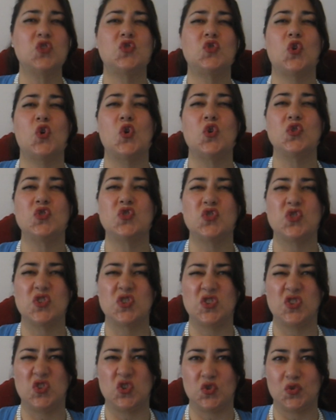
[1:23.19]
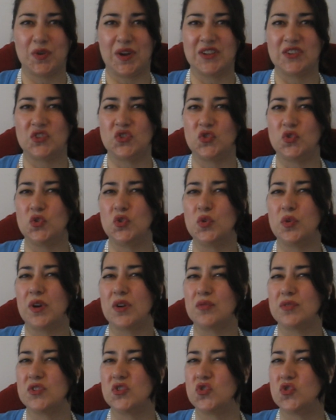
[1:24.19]
tortured you until you
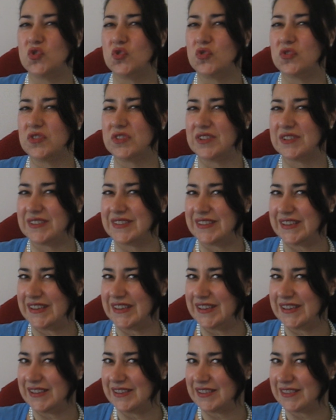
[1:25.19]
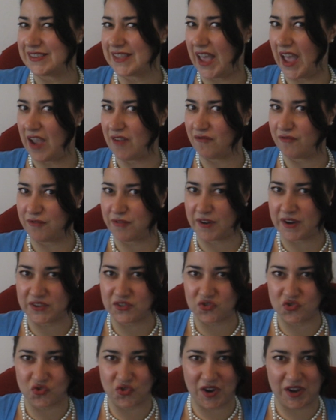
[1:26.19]
are reduced to tears and
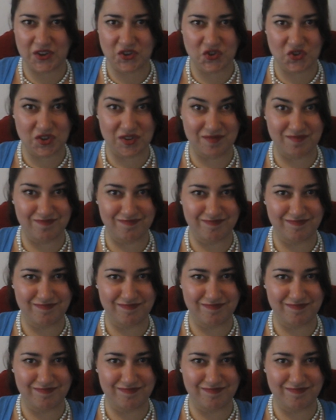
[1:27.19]
frustration.